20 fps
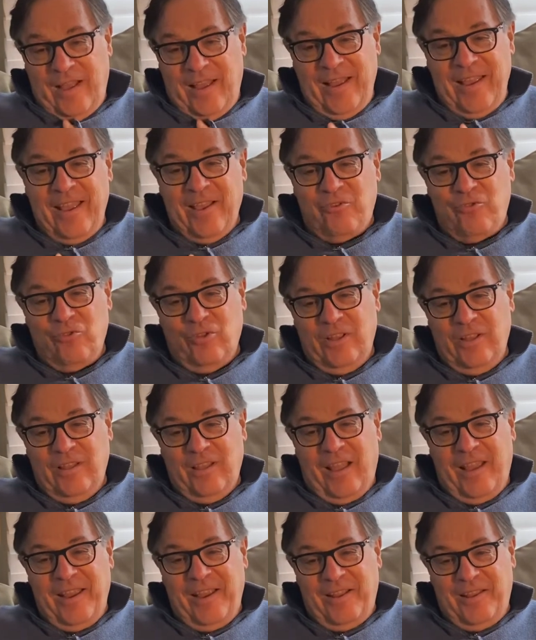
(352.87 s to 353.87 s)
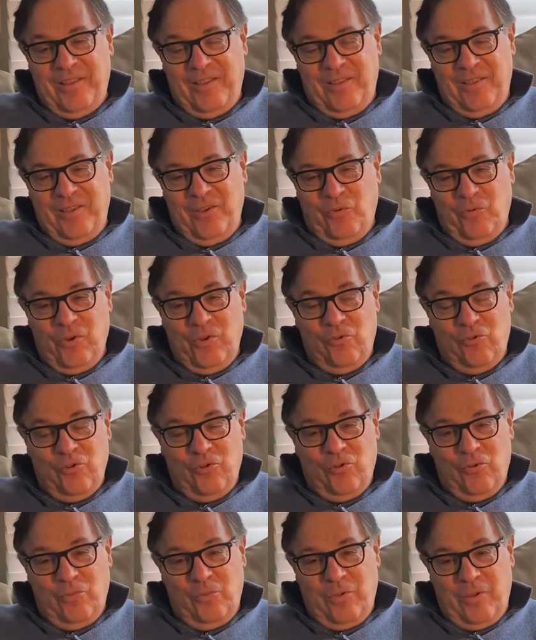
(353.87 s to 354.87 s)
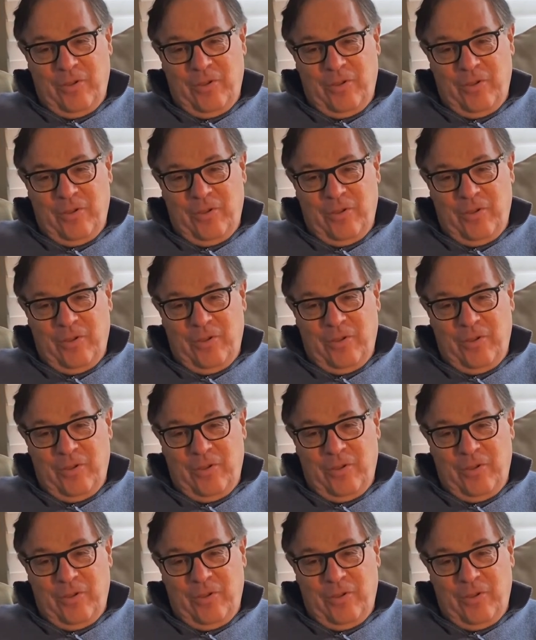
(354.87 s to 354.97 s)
I actually liked the original